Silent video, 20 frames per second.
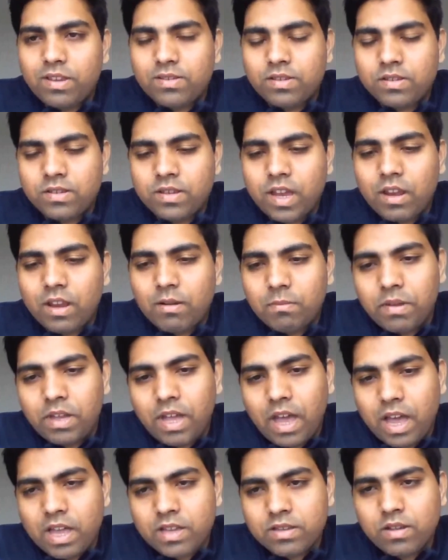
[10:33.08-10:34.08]
prices can
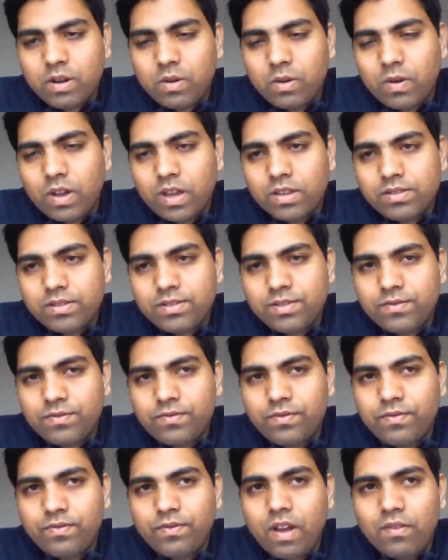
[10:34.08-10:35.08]
be as low
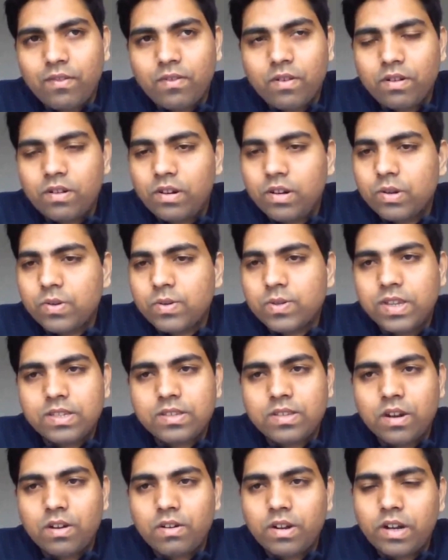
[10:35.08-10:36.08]
as $500 to
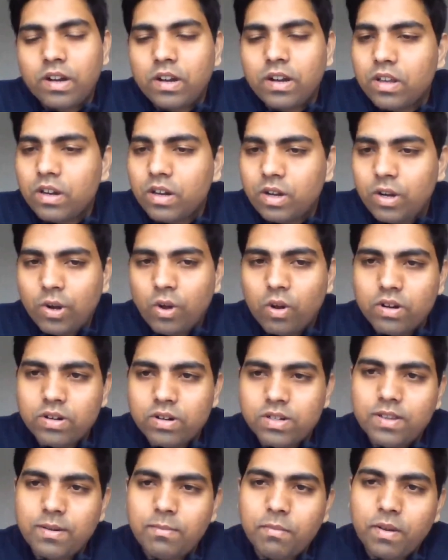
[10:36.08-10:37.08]

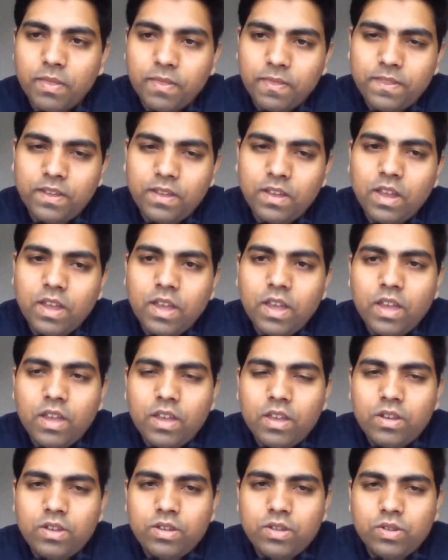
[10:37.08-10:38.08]
$600 a month.
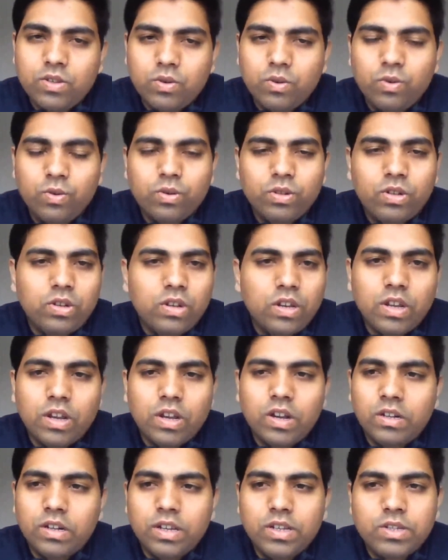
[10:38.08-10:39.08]
So
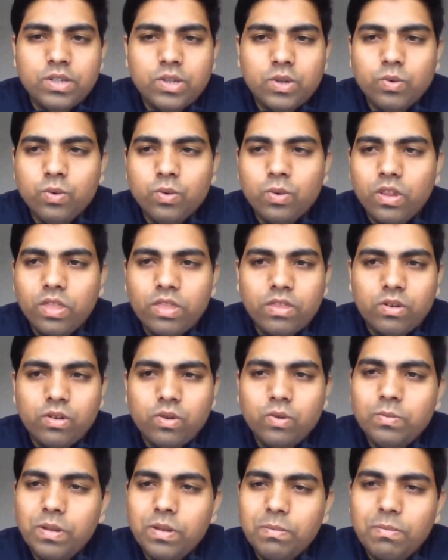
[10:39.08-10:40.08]
at least
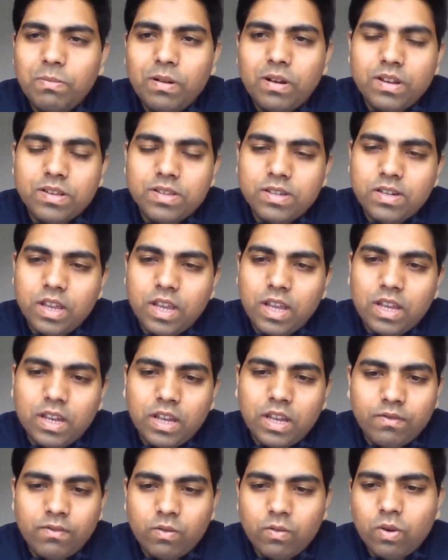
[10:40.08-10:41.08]
two people are
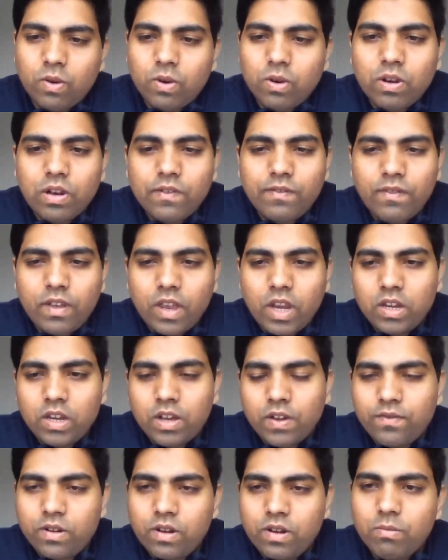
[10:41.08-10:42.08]
staying. If you want to live
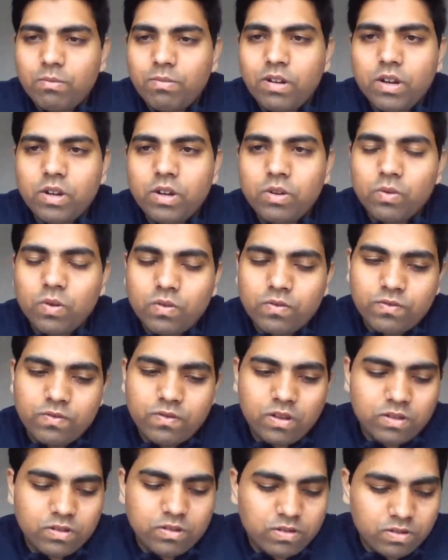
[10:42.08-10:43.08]
very comfortably,
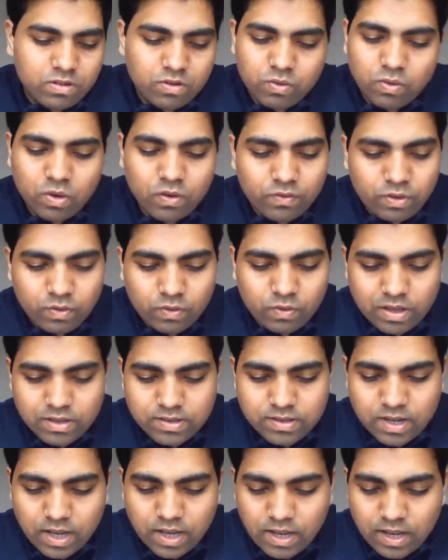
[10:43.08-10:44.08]
two of you
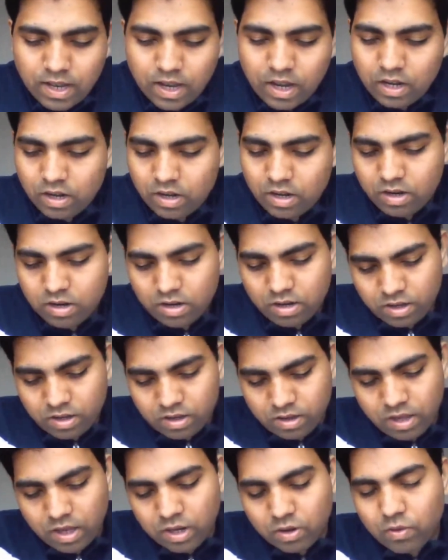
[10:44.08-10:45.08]
can stay, and
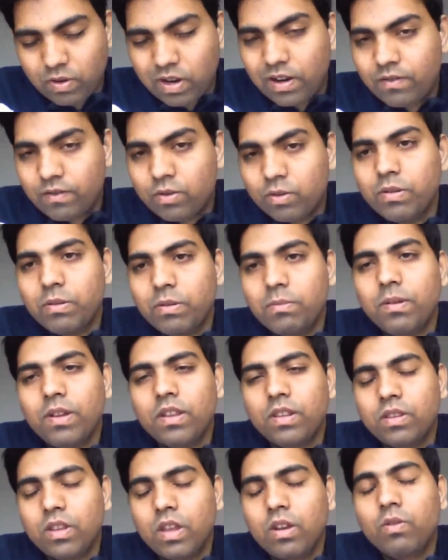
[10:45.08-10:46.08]
then you'll have to be
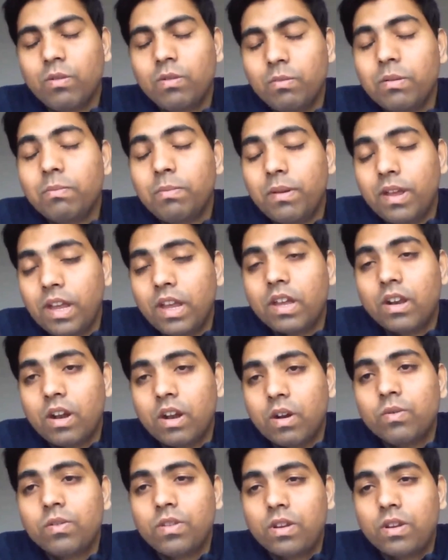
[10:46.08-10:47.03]
paying. Then you'll be paying